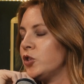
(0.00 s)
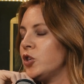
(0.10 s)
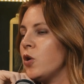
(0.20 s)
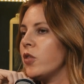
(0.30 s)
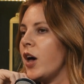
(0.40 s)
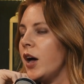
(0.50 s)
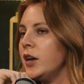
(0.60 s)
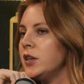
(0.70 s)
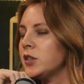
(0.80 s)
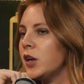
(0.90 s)
So
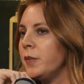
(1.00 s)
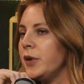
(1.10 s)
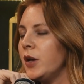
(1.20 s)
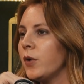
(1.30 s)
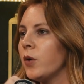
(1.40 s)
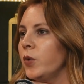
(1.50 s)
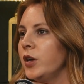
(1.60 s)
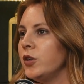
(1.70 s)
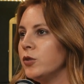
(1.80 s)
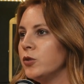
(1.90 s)
that is going to be where we
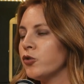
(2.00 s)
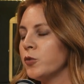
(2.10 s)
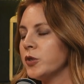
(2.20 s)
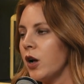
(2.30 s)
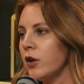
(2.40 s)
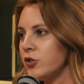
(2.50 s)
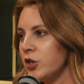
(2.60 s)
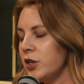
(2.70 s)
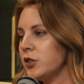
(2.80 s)
use rheumatology.